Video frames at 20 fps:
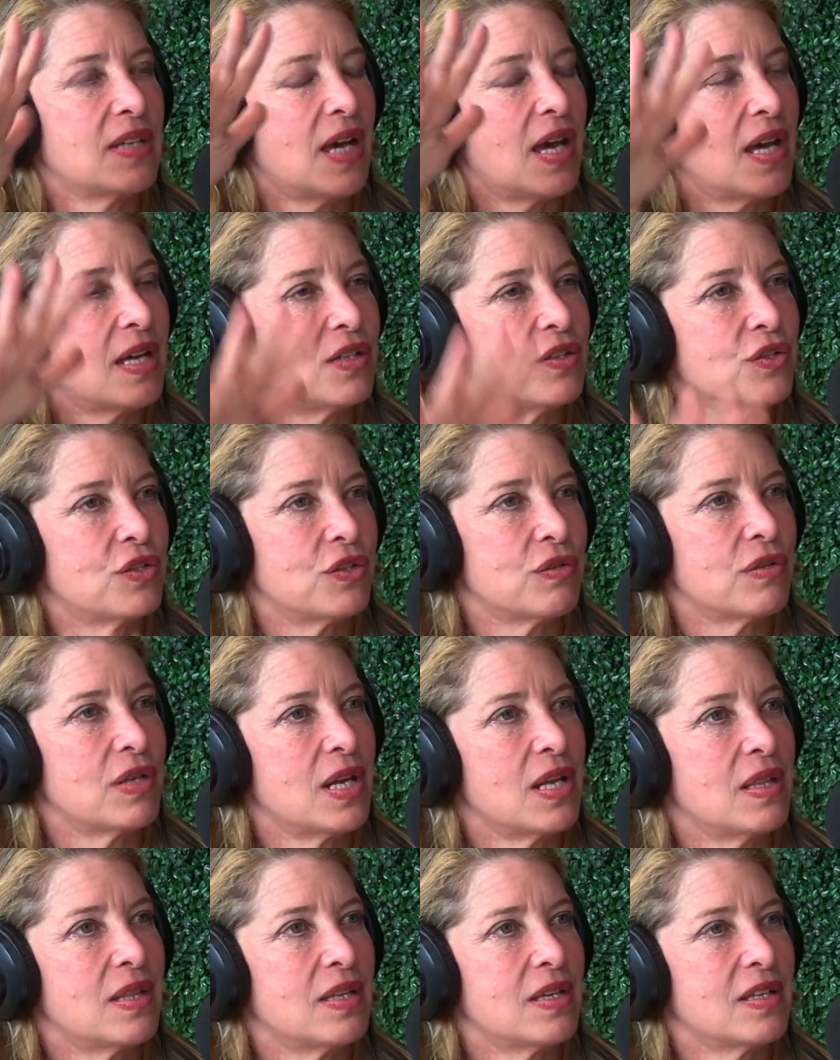had to
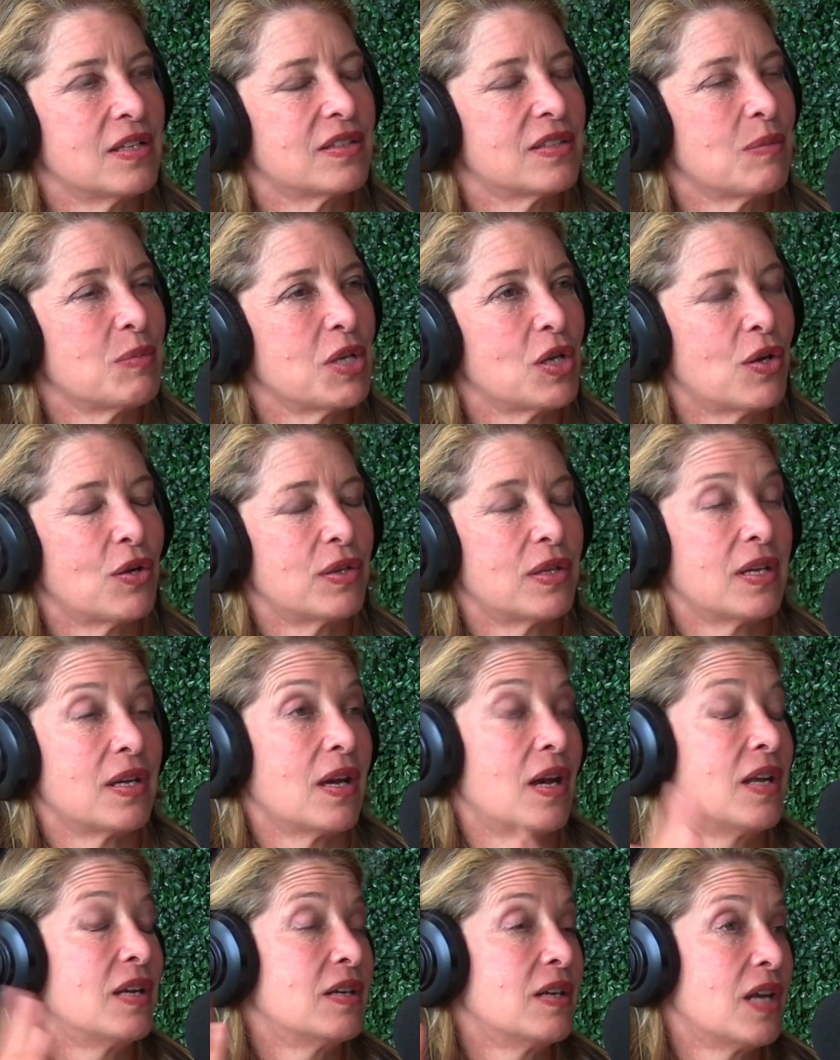create something called
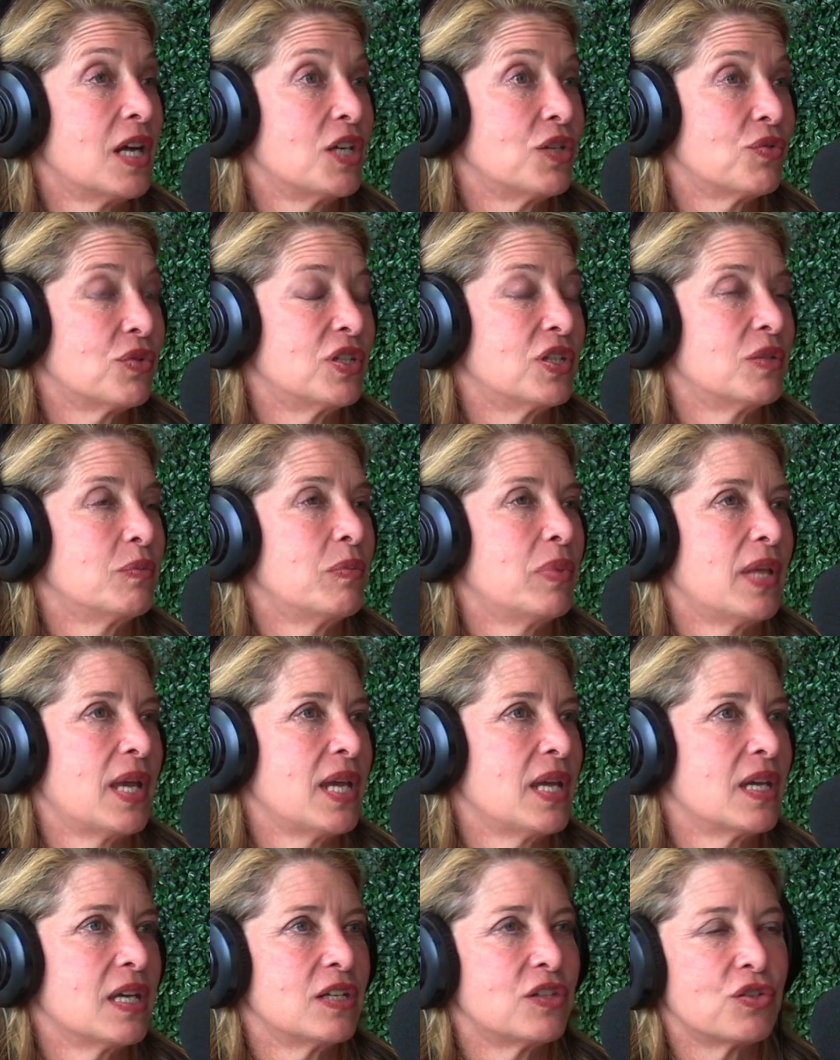like a nitrogen
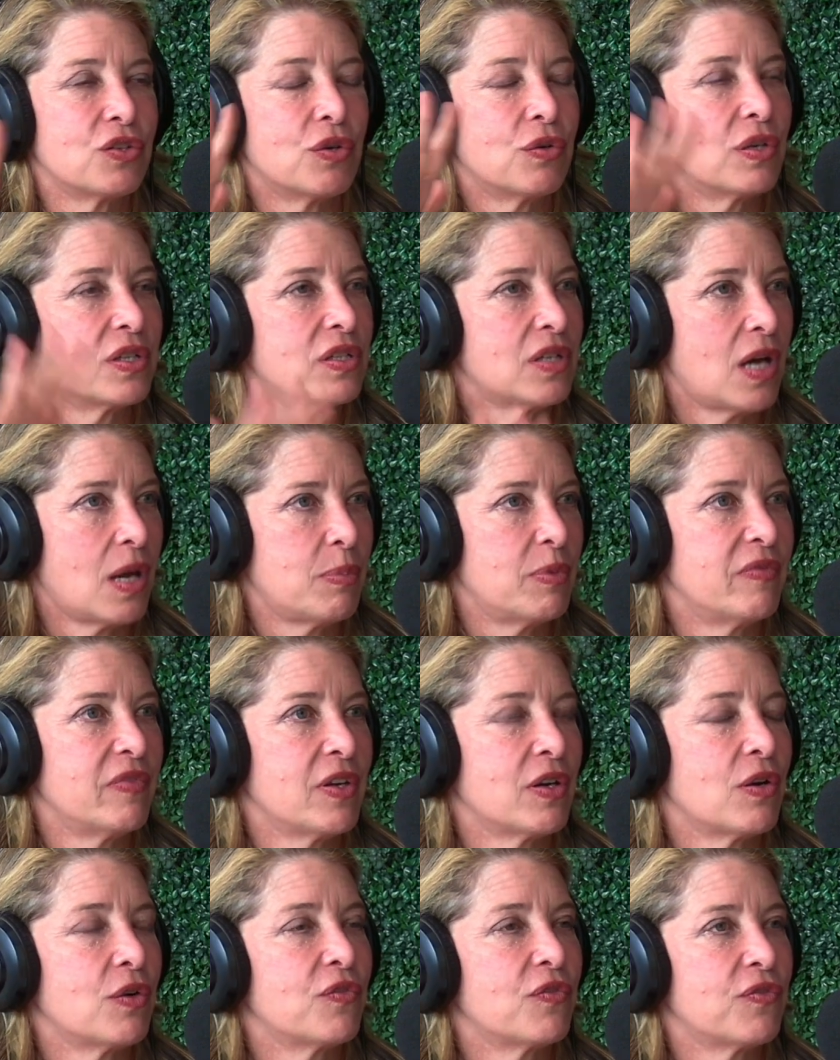blanket to go on top
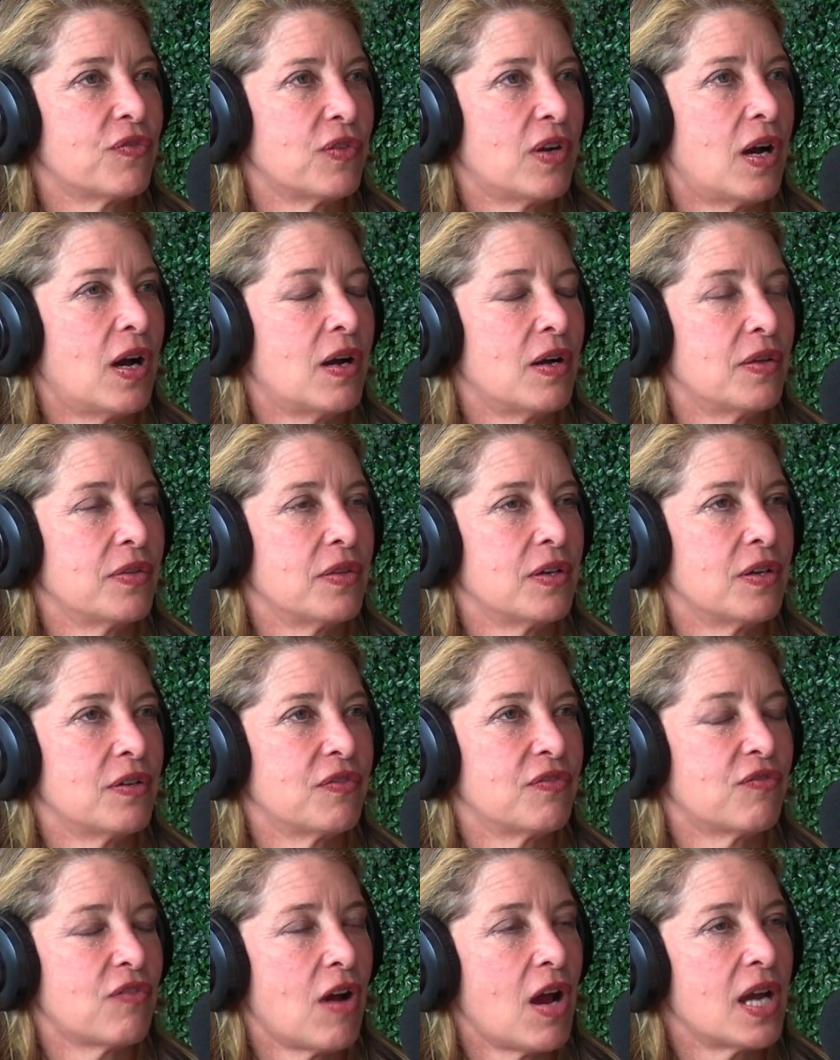of
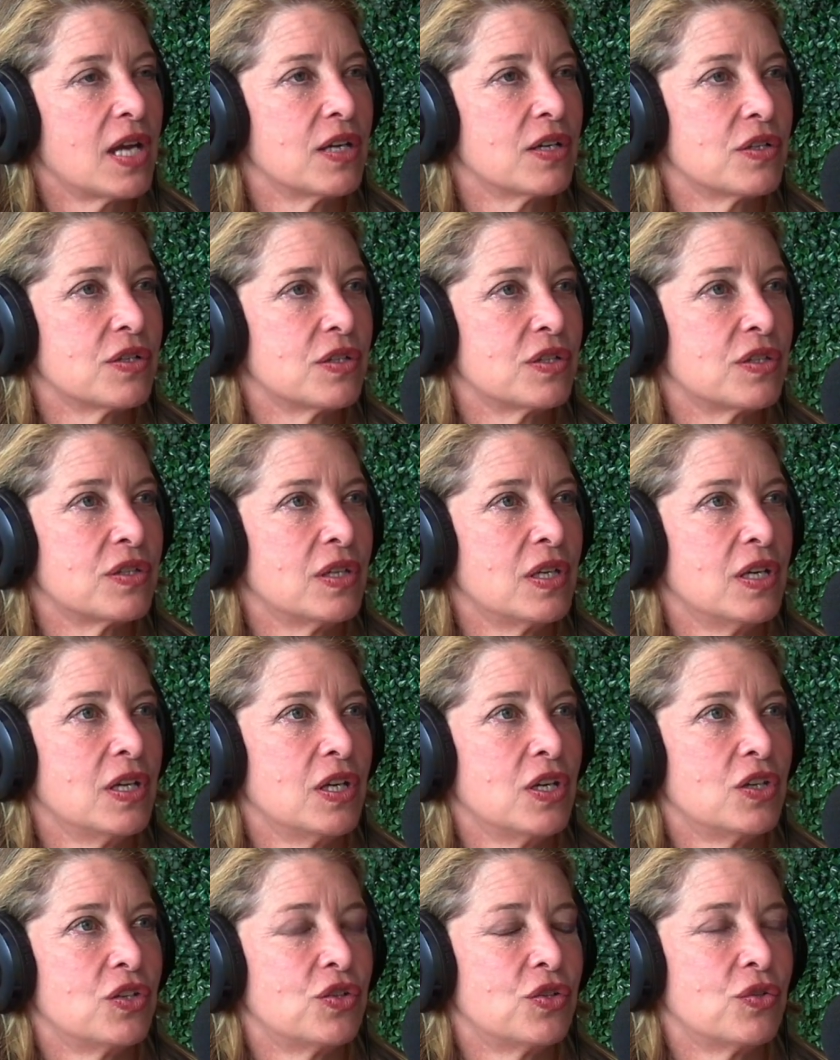their fryers
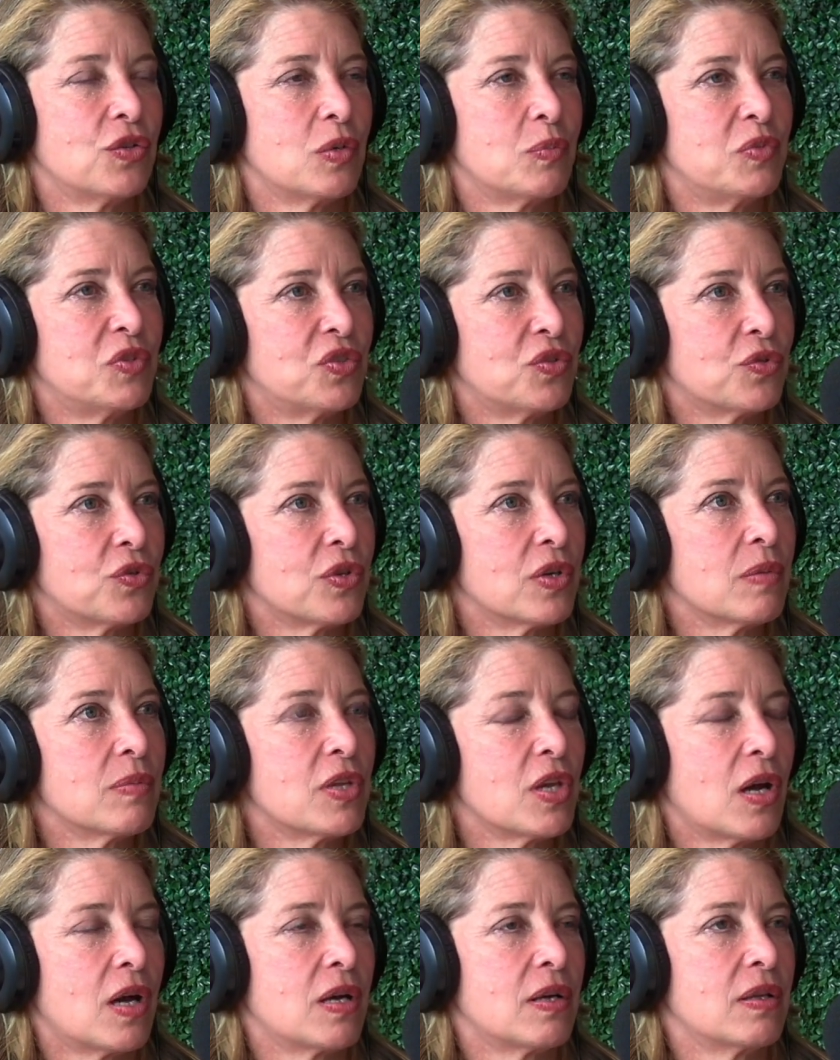to
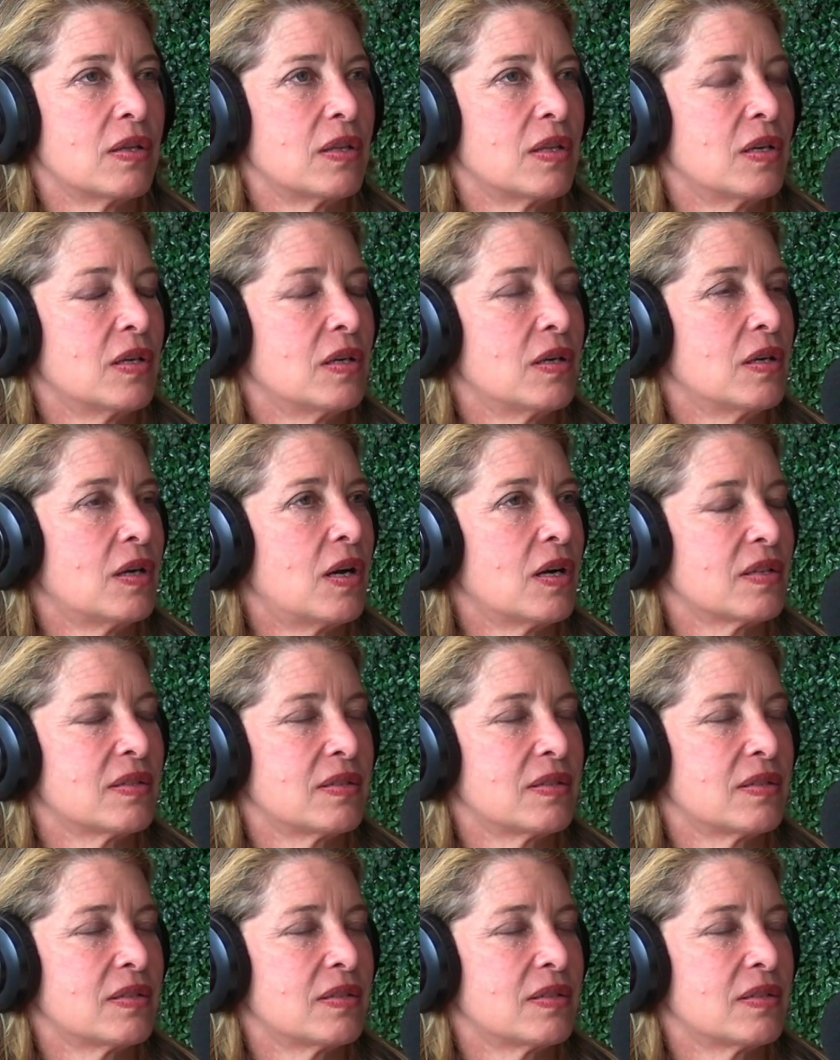absorb the